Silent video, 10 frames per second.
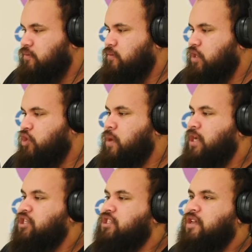You
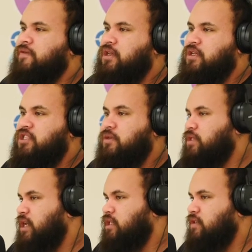might just give a
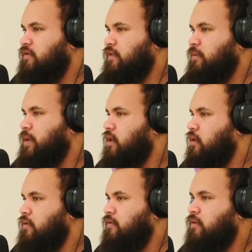subjective feedback
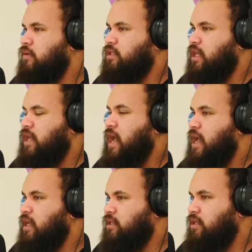of, say,
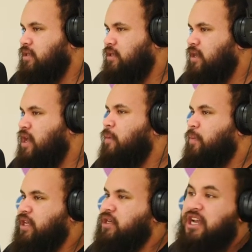8
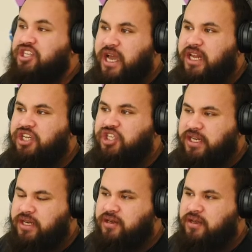being a
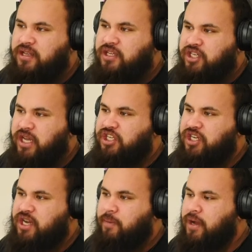challenging
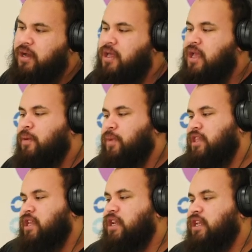number, but
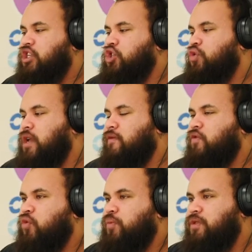then at least you have
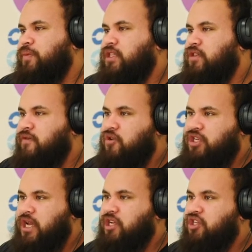your perspective on
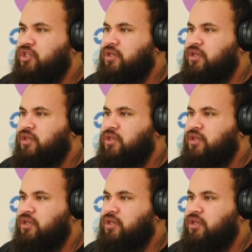challenge.